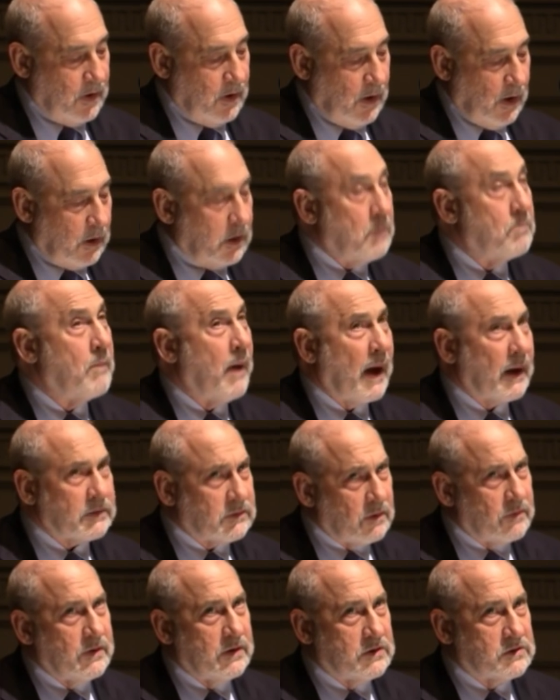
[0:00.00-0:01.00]
I'll come back
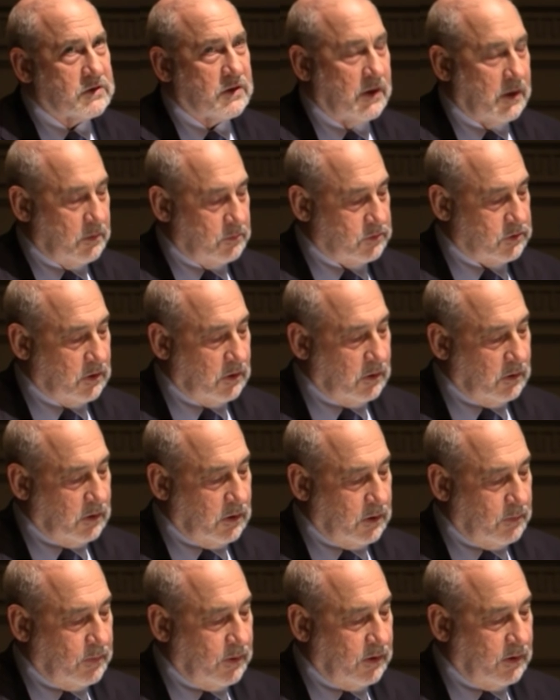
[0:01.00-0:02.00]
to these themes a
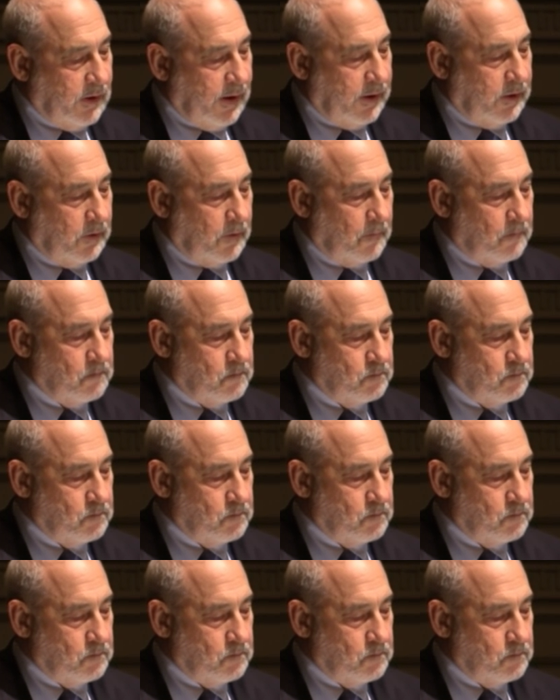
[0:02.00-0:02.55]
little bit later.